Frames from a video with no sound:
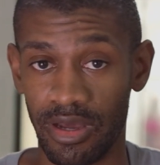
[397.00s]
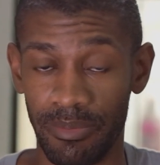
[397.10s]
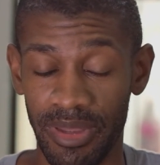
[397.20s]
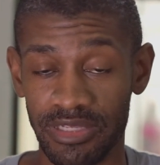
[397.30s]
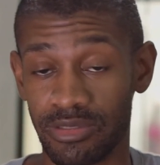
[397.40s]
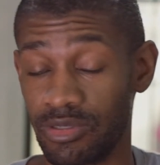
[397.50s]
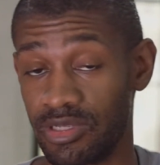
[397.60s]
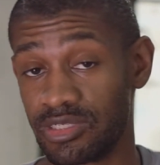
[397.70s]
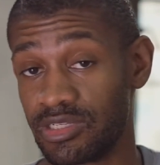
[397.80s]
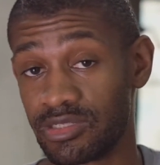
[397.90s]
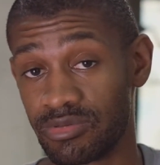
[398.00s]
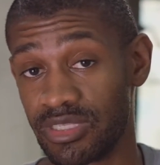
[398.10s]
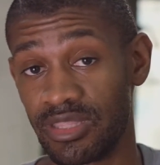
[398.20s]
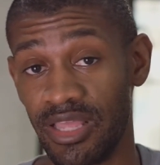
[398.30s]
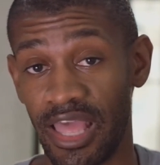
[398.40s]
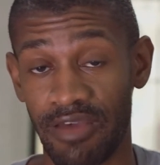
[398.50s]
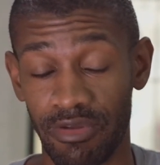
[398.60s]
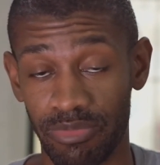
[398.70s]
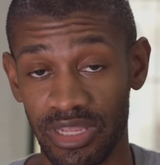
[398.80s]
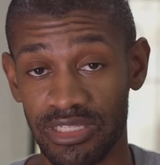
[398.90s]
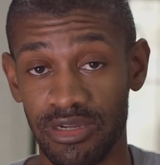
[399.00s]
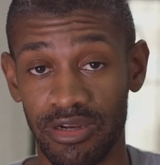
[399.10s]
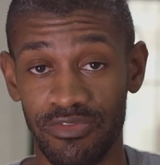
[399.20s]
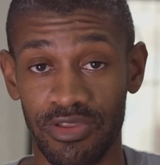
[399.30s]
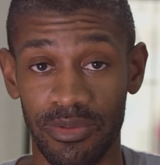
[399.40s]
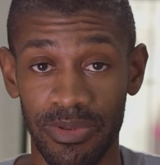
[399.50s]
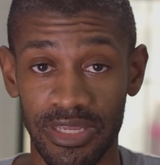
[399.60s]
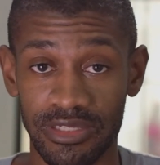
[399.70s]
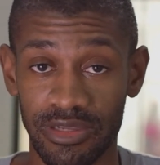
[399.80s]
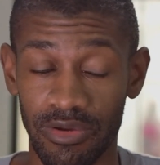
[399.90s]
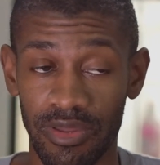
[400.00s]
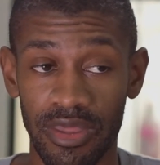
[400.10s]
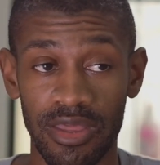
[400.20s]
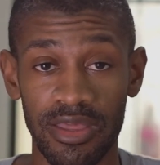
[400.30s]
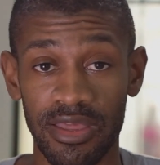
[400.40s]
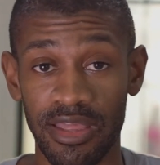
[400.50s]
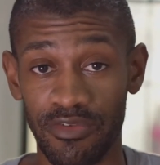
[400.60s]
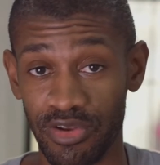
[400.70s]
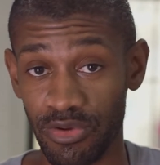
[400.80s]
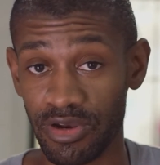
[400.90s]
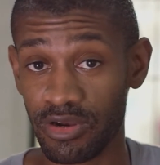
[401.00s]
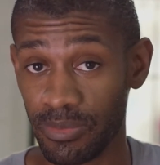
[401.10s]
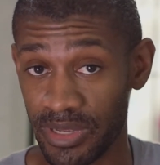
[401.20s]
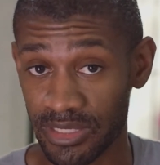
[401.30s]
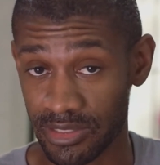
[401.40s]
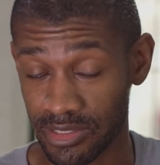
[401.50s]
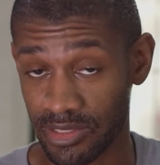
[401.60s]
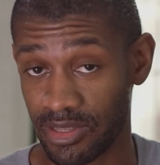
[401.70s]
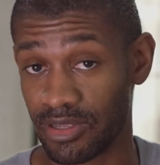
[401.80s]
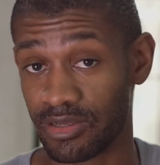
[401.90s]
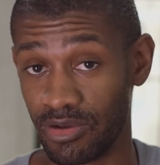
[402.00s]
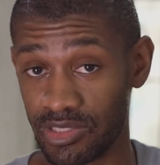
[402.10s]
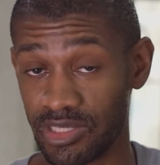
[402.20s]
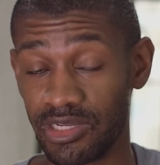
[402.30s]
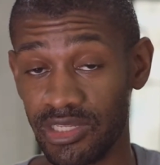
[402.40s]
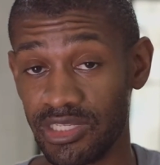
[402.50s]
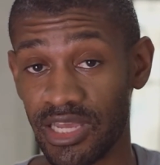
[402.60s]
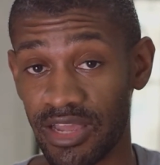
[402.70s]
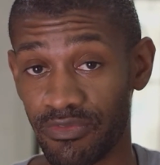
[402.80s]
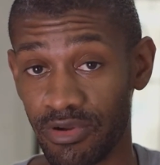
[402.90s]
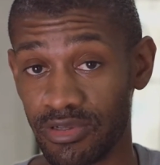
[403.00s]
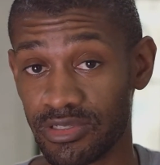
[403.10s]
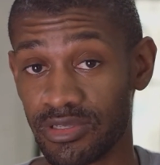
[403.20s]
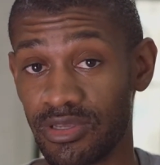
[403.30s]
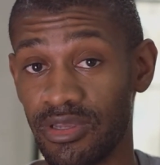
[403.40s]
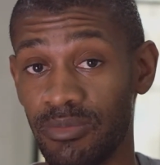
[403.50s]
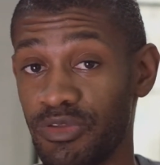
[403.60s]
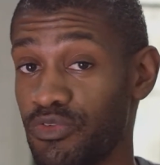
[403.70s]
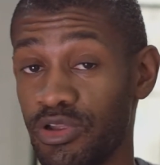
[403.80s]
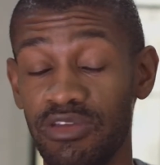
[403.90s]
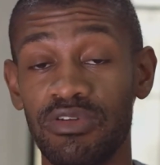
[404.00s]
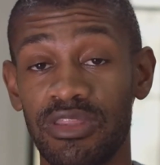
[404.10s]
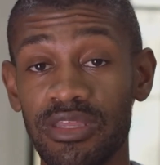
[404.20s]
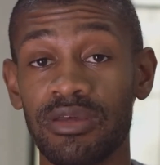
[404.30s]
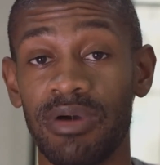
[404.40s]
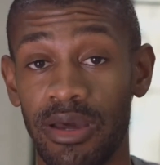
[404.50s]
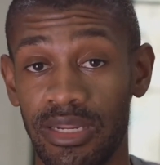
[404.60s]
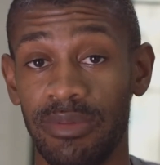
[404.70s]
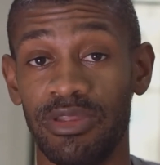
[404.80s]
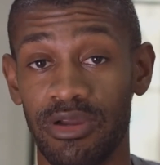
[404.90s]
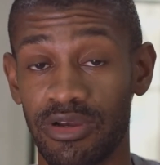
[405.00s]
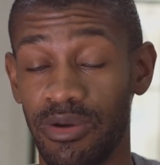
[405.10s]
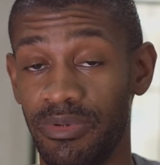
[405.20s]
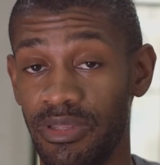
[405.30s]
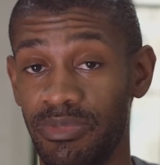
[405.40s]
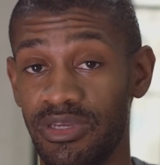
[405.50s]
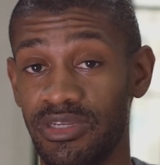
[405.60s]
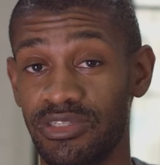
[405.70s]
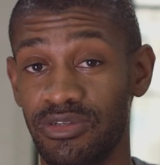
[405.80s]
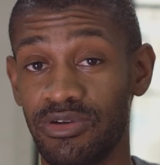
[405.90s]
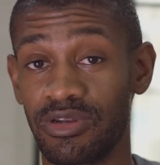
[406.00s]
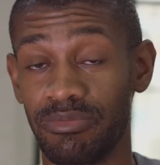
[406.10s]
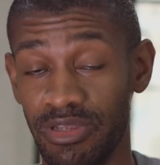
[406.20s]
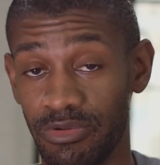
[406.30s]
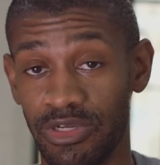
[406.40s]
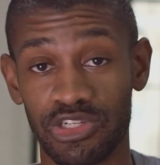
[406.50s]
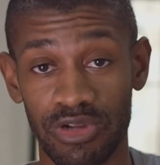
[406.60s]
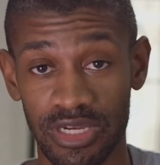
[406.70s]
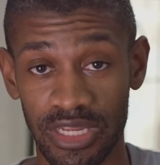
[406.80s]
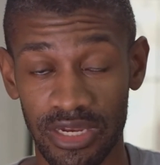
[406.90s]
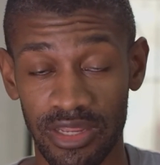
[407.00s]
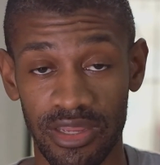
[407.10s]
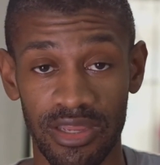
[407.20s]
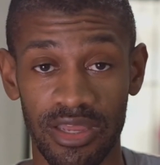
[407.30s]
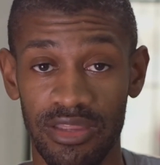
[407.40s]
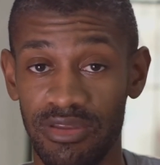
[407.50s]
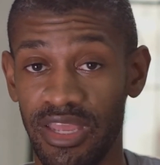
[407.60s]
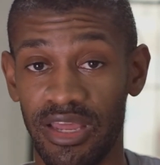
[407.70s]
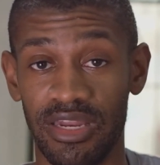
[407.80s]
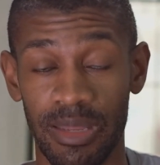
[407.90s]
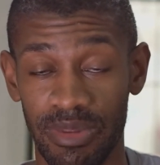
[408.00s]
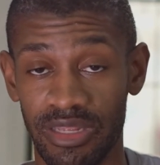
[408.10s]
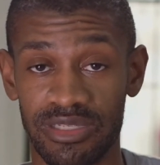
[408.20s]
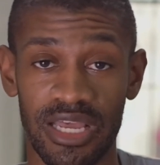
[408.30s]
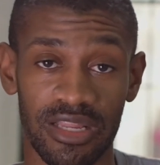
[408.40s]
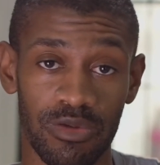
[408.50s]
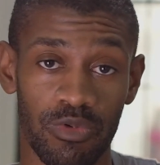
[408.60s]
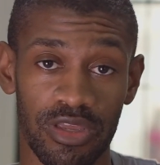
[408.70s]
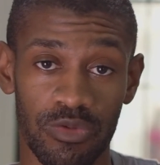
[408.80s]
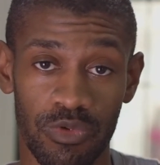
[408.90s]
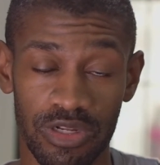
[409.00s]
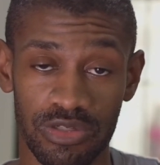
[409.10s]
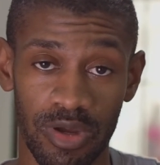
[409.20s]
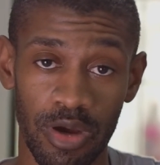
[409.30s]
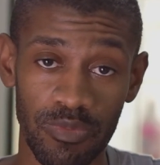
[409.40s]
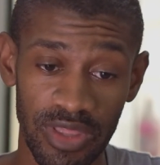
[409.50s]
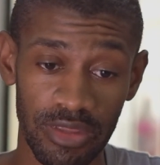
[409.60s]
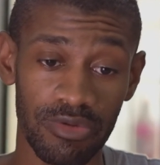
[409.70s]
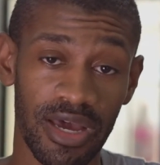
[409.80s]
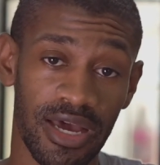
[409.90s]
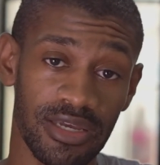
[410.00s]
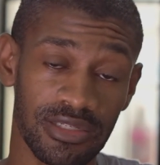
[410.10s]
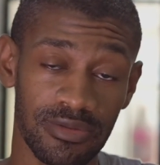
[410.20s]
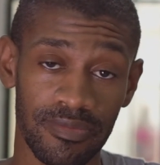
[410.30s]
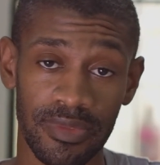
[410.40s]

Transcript: based on the systems that they have in place here in the Philippines. So if you're doing a new business, go to the DTI first before you even think about naming your company, because you're going to be restricted and you can't name it exactly what you want to. I hope that you guys